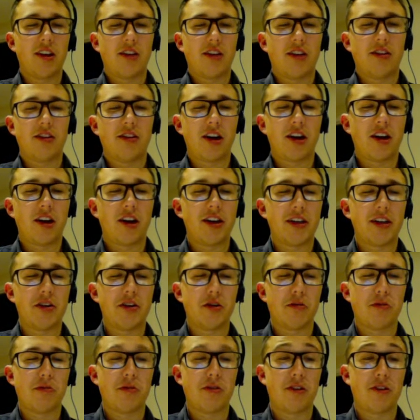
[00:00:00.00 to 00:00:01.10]
So the
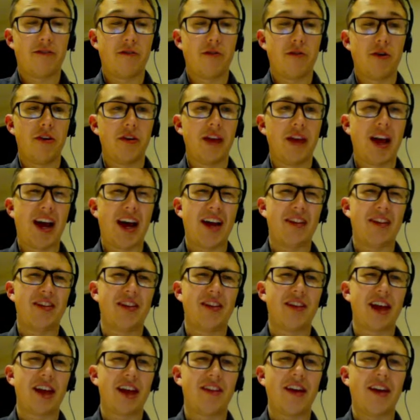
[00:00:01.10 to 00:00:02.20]
article puts forward that as
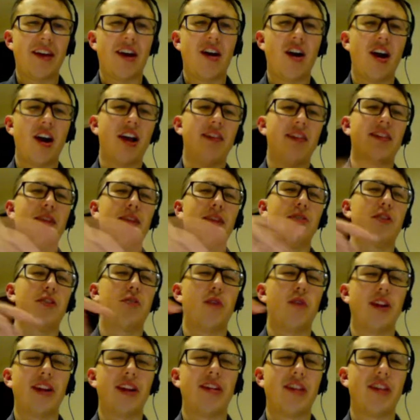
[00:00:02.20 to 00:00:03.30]
at their height they were
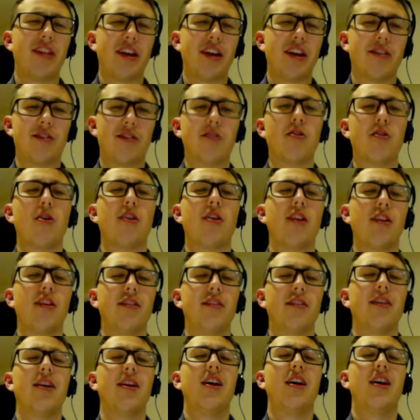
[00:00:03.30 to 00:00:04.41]

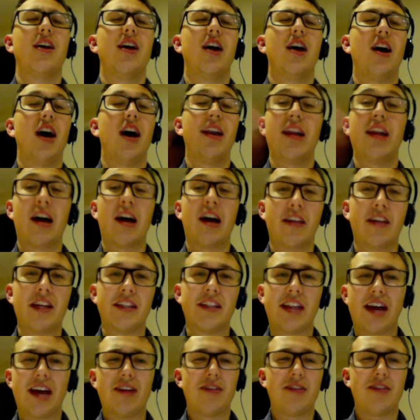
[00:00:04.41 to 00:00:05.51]
$26, and now they're
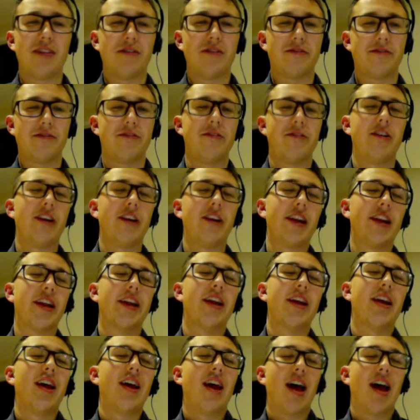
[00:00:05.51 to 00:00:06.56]
down to $3.